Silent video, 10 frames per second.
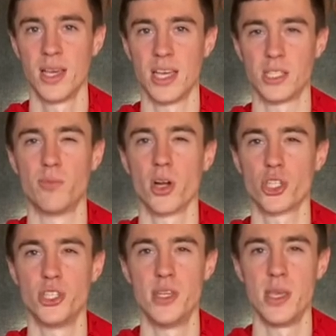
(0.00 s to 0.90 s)
It's
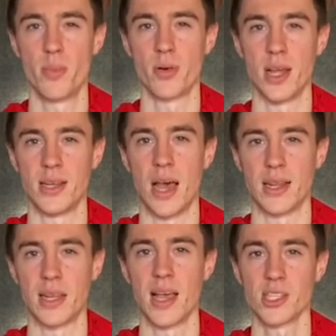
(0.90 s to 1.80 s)
much deeper than that.
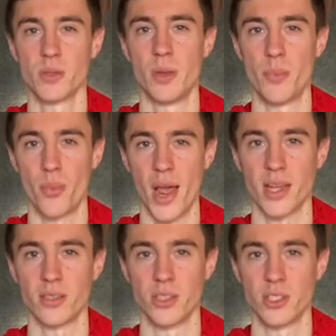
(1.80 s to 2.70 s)
It has to be
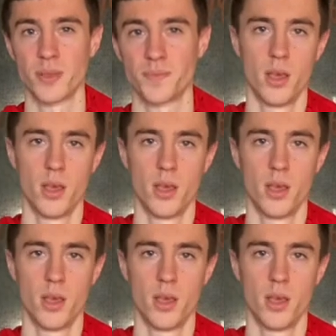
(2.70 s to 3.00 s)
practiced.